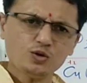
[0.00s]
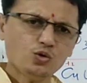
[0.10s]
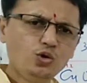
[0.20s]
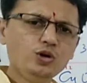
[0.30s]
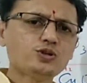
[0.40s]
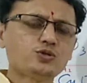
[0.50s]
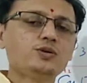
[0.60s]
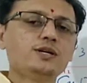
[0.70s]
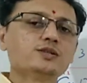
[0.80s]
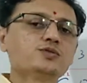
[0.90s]
all
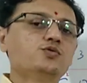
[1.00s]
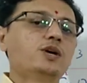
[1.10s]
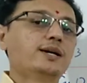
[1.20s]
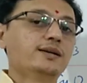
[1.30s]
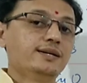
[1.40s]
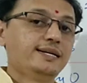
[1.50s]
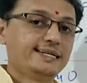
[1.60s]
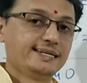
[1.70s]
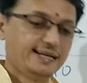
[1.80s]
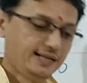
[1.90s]
students who are
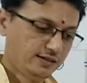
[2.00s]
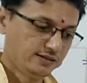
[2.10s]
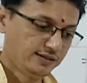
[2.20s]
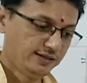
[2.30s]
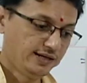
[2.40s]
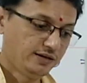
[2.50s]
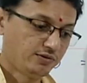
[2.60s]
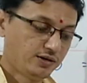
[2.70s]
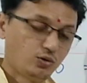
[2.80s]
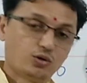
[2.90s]
learning in
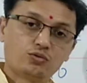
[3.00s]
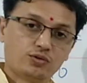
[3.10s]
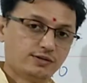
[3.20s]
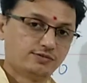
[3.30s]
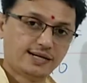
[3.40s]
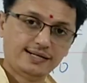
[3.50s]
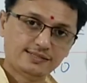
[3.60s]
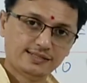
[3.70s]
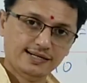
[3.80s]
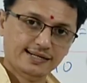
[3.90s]
11 or 12
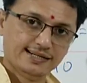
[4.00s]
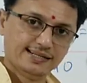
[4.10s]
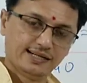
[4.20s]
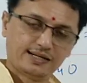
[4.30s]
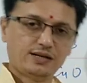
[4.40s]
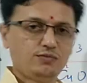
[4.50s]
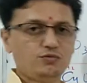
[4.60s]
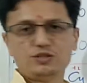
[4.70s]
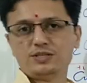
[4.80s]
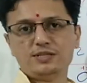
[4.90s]
science. They can
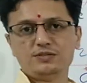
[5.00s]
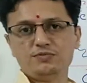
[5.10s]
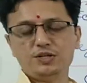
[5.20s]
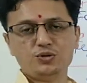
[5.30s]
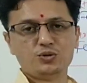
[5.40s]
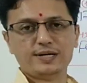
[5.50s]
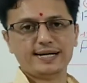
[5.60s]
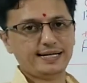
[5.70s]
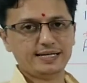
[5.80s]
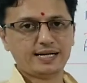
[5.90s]
watch this video
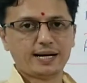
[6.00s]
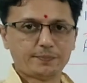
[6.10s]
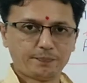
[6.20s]
anytime.